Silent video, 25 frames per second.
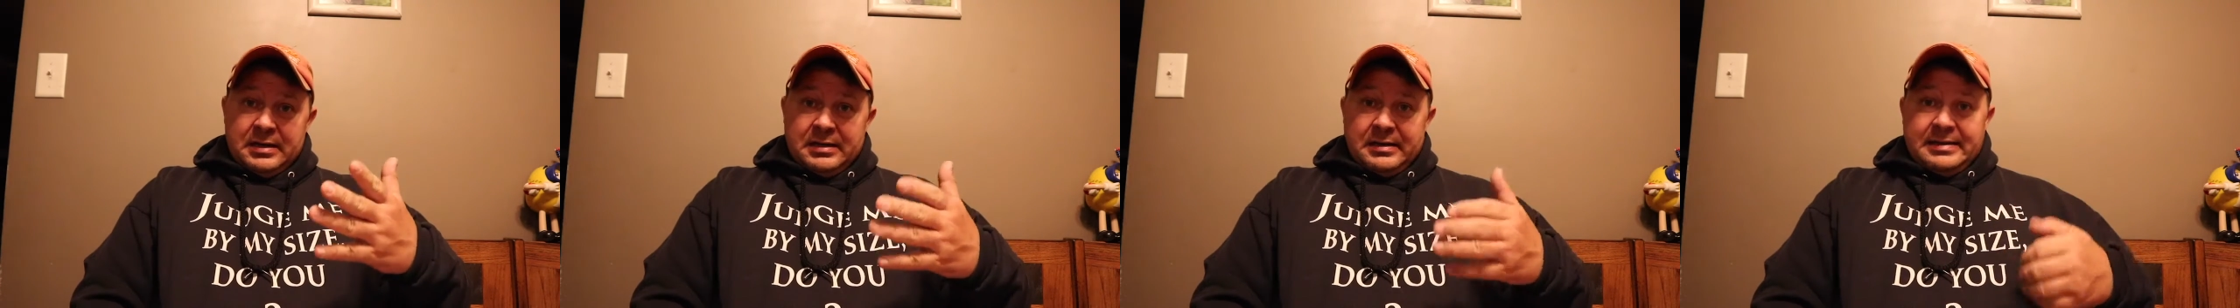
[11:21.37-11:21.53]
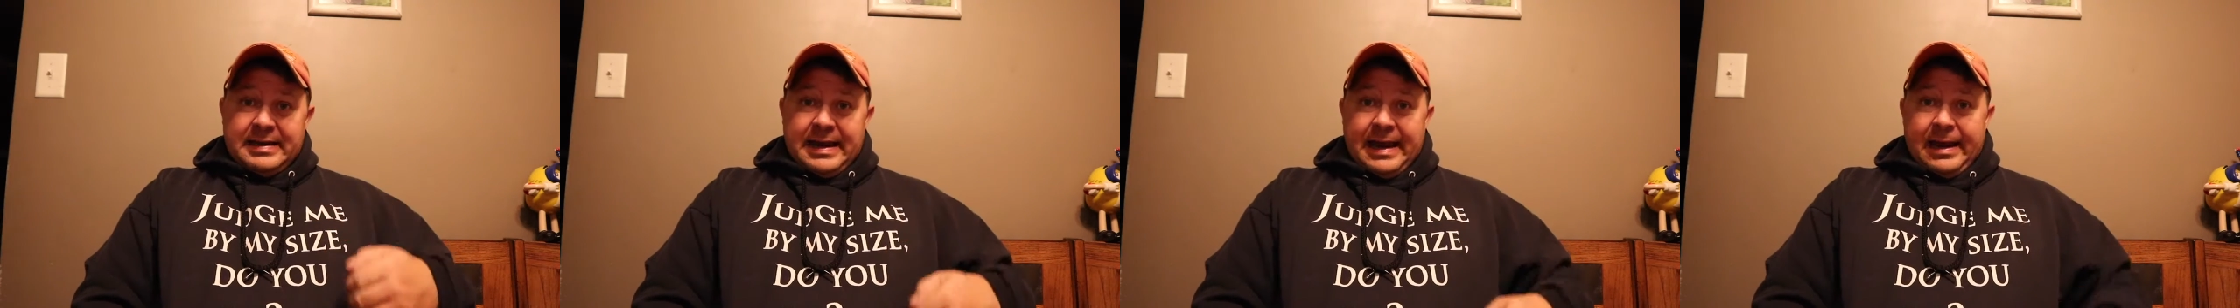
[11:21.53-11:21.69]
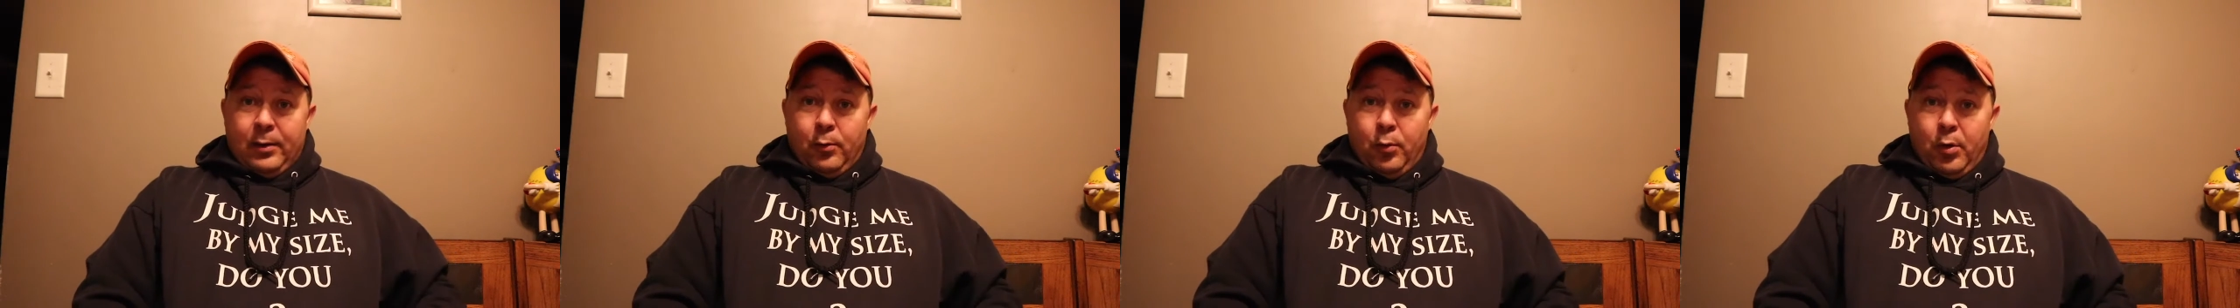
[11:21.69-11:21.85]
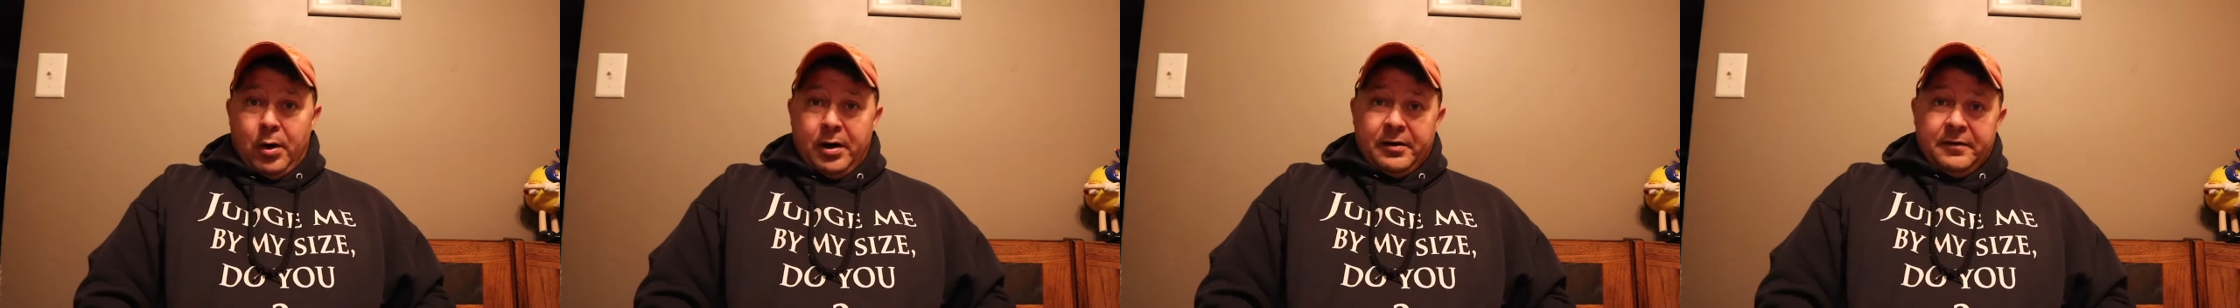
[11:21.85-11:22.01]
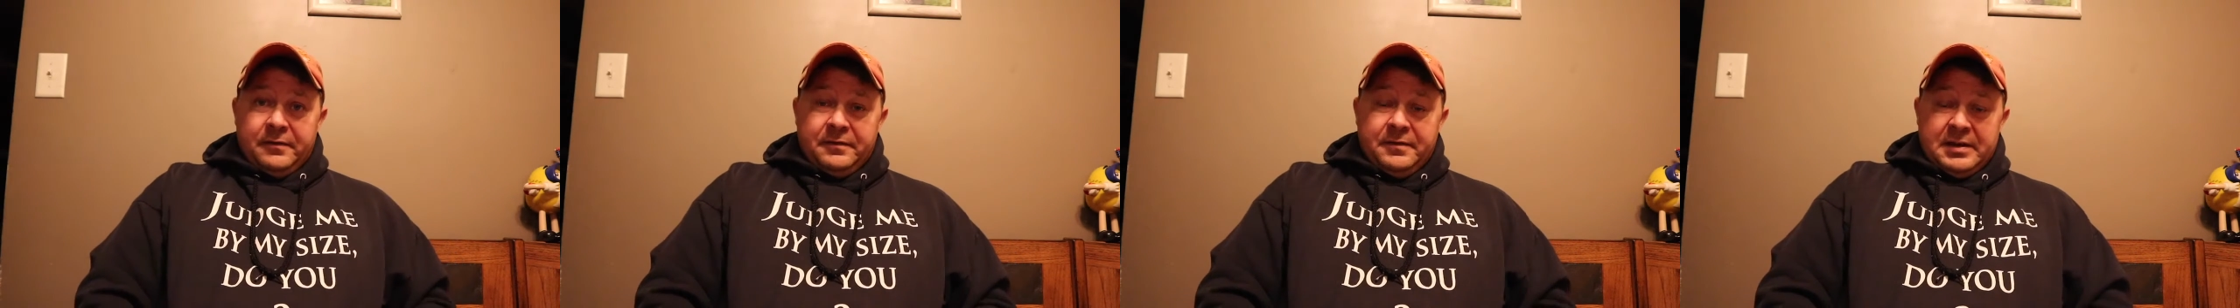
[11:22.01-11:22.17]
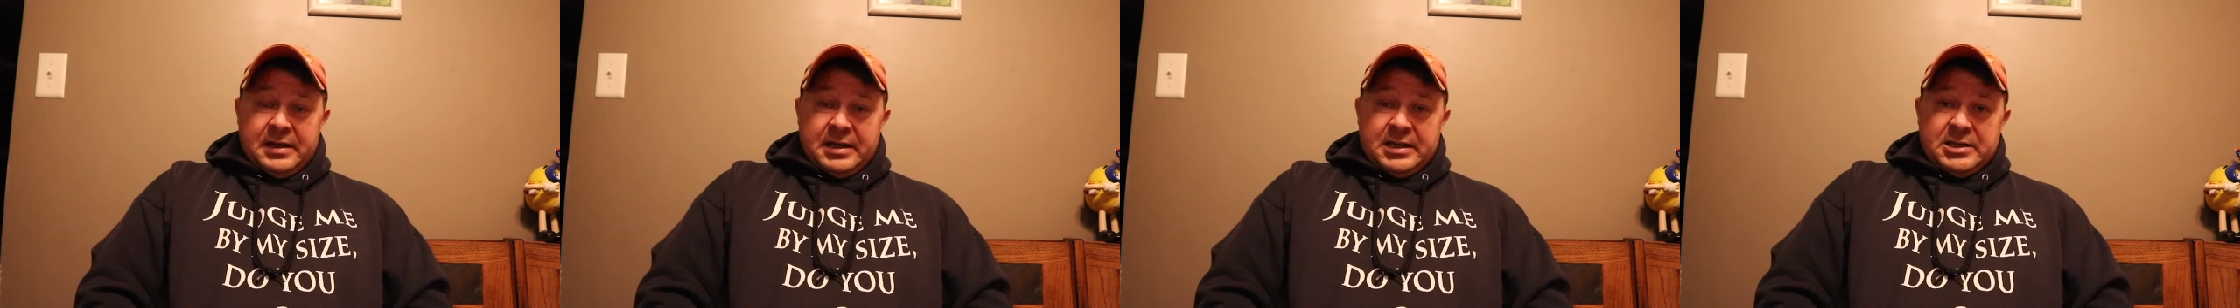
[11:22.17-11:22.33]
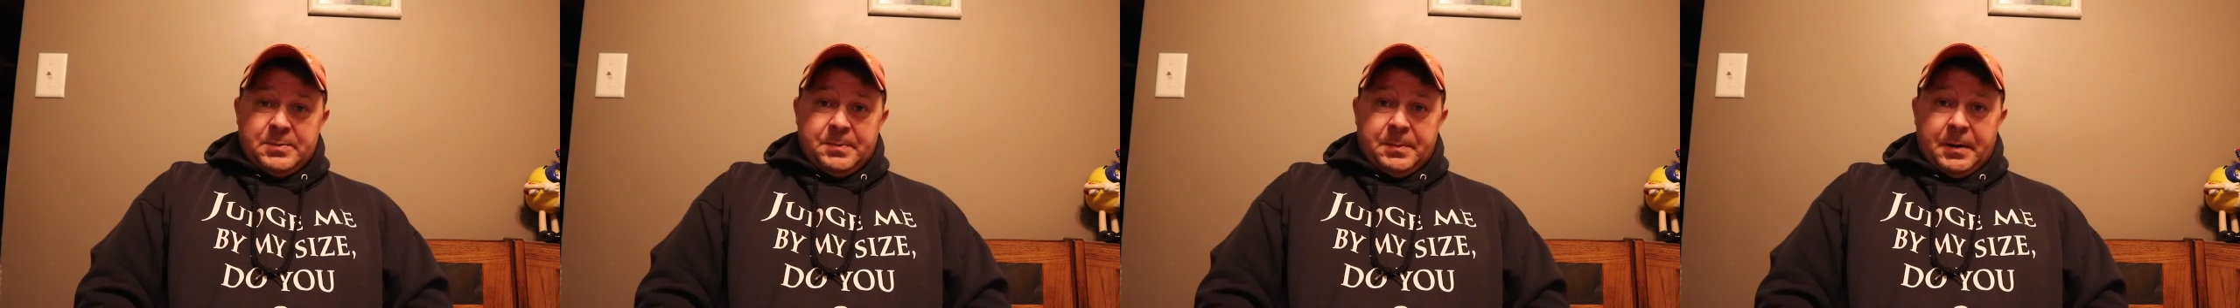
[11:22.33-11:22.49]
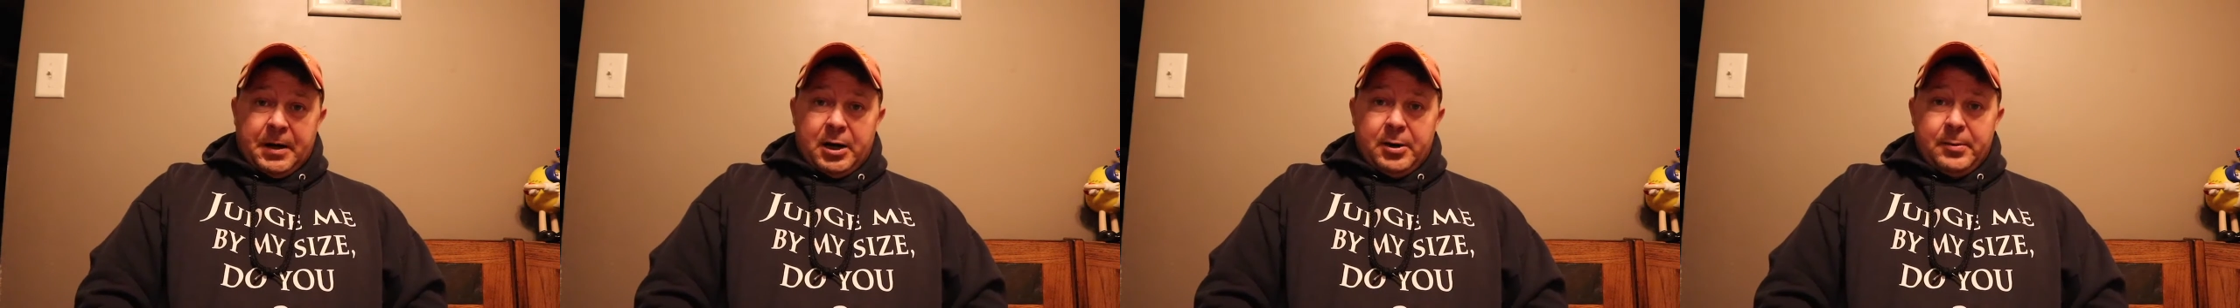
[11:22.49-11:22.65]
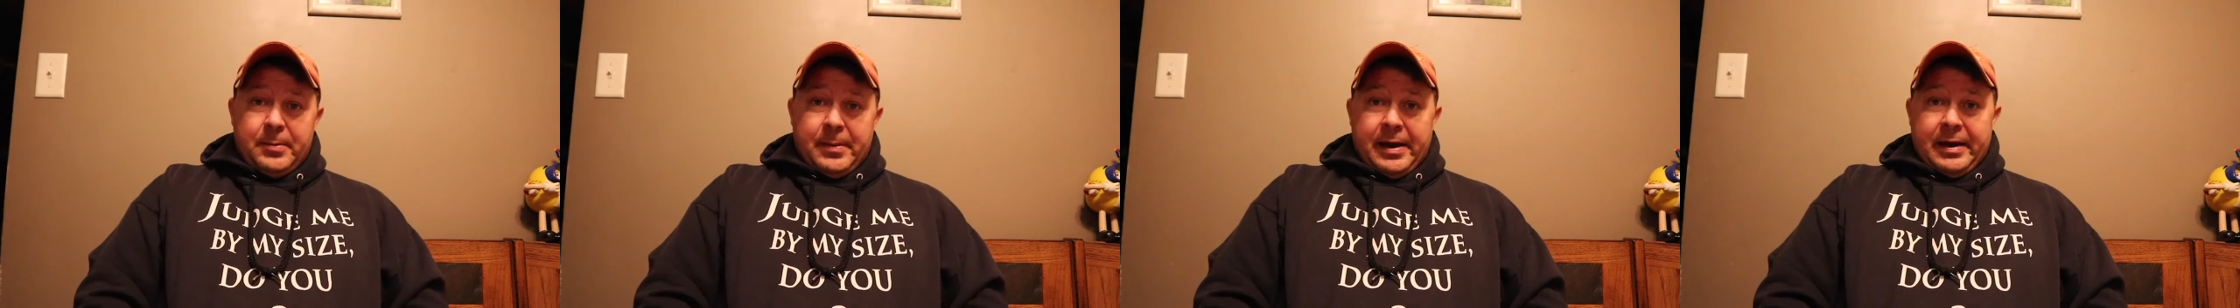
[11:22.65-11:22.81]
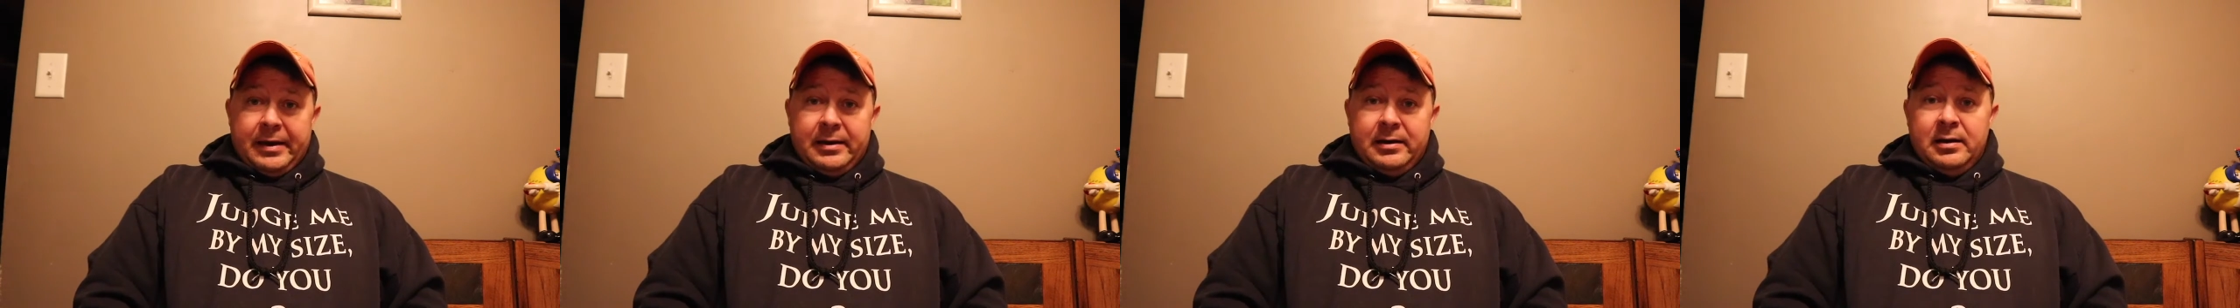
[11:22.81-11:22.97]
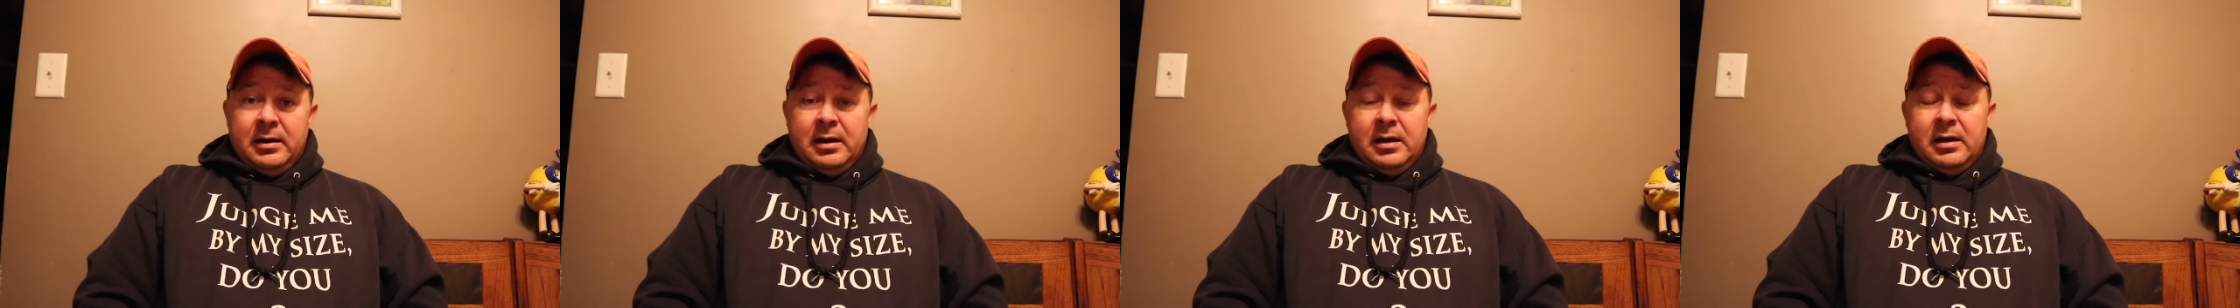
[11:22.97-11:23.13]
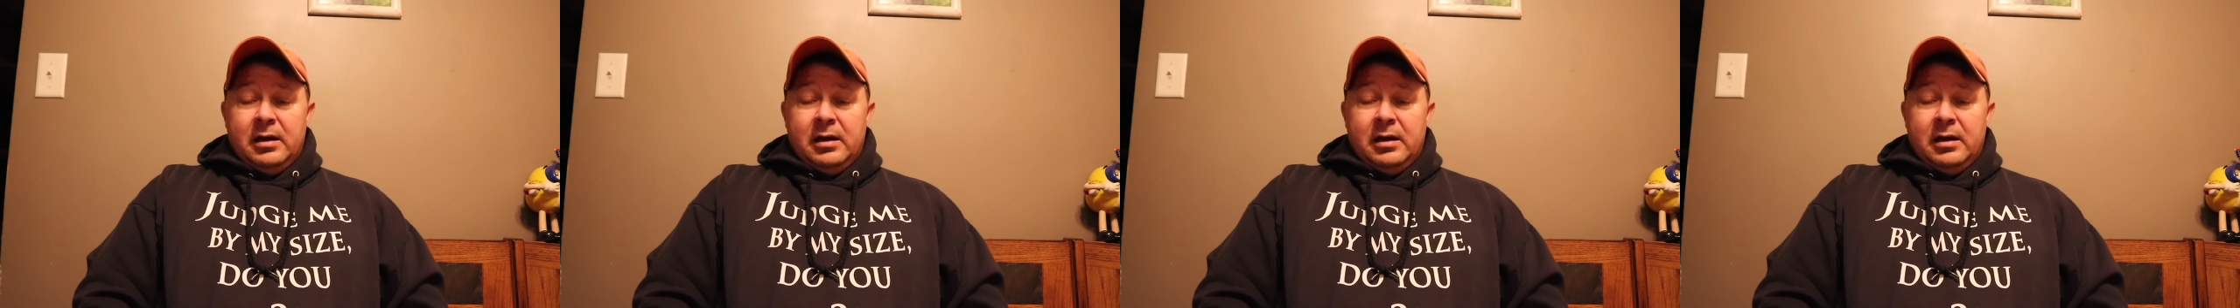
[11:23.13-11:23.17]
day 1 of the experiment.